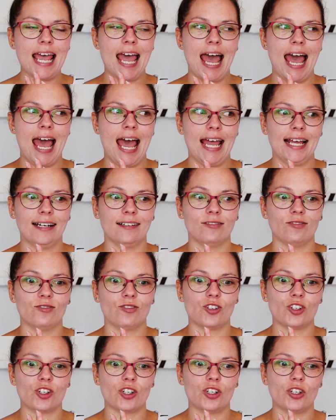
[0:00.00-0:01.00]

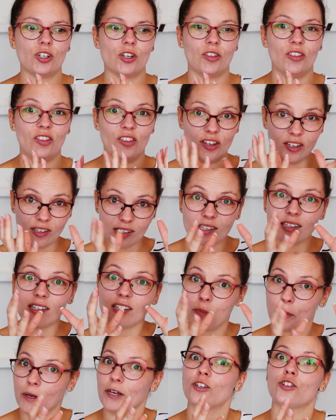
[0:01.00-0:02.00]
And this
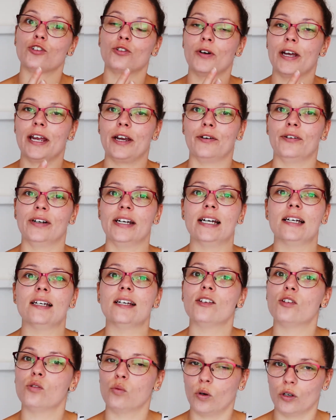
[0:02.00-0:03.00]
special area
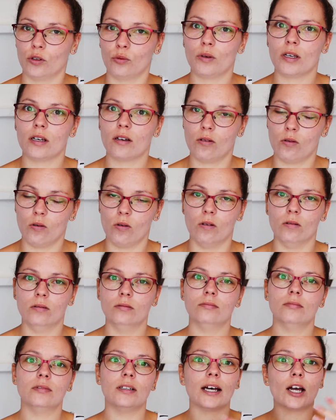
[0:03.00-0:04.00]
is what we
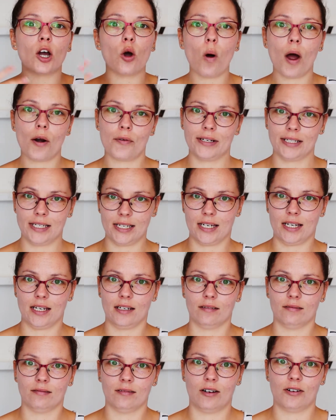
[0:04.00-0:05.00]
call
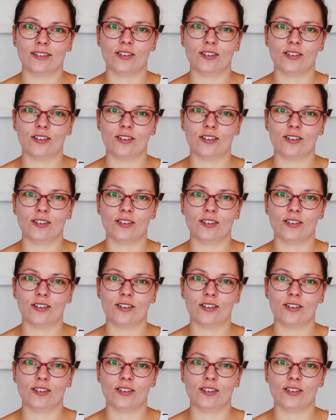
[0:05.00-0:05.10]
quarantine.